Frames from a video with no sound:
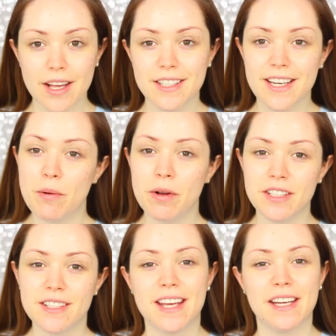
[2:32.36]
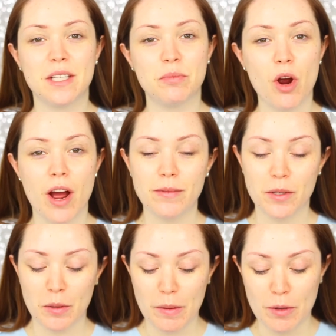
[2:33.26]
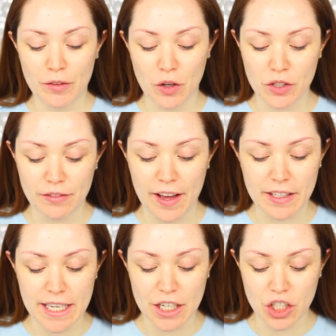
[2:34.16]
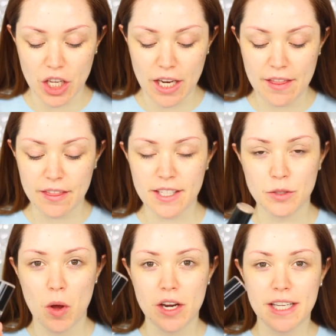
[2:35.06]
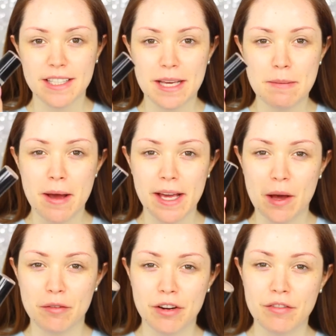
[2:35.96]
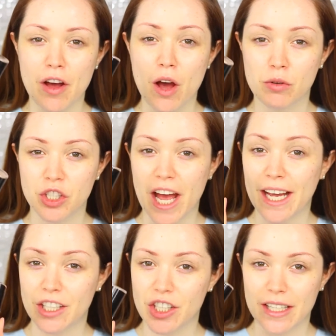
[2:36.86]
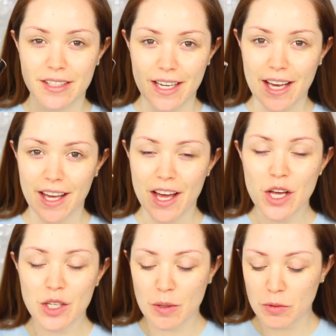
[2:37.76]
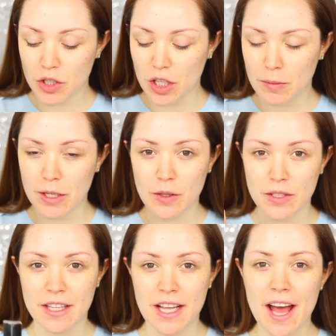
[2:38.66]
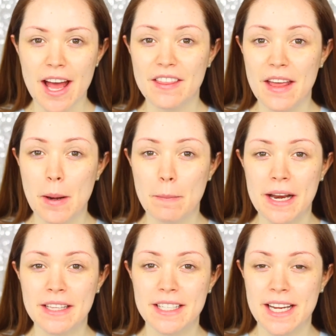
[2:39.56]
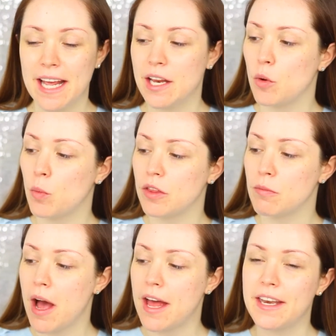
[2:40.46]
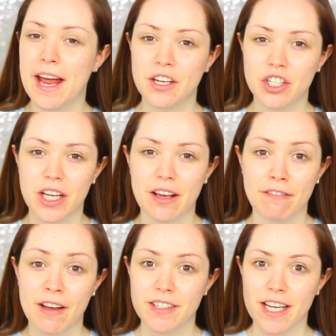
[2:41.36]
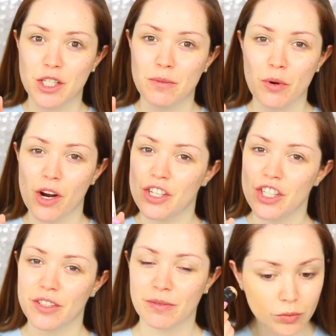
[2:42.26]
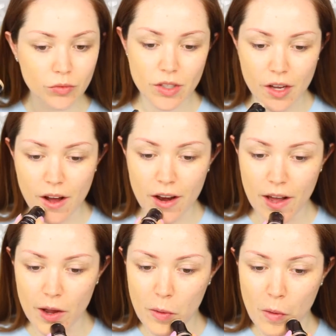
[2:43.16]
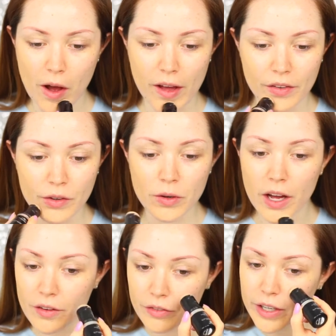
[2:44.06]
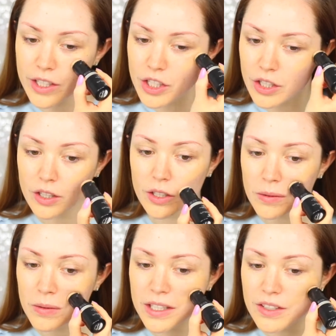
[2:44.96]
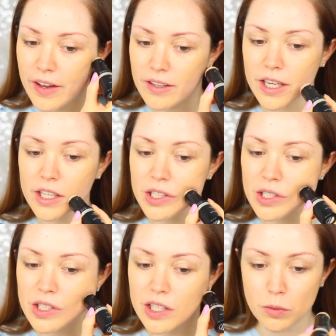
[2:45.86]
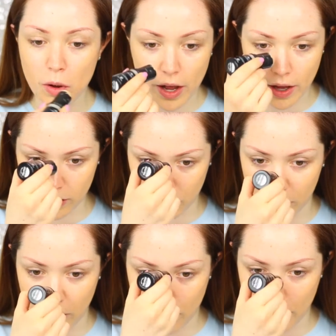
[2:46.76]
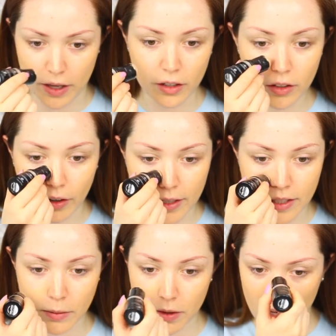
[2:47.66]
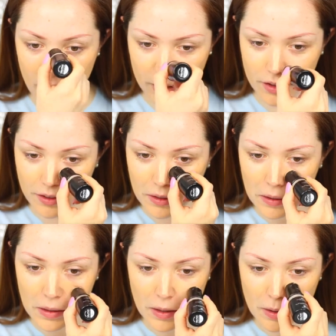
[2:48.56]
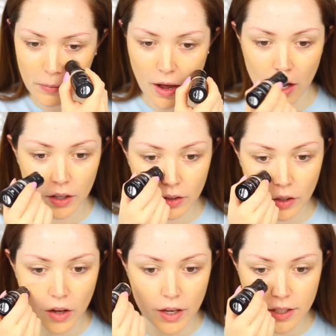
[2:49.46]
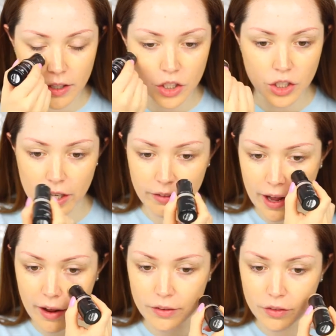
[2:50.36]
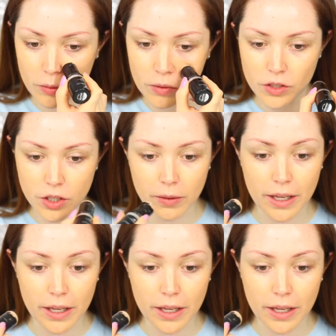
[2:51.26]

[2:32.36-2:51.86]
So now once the skin is primed, I'm going to be moving on to foundation, and this one is the Makeup Forever Ultra HD Stick. So I'm just going to be using that and then blending it in with my Nancy foundation brush. So I like quite a full coverage with this foundation, so that's why I sort of go a bit crazy with it. But you guys can sheer it out if you want to.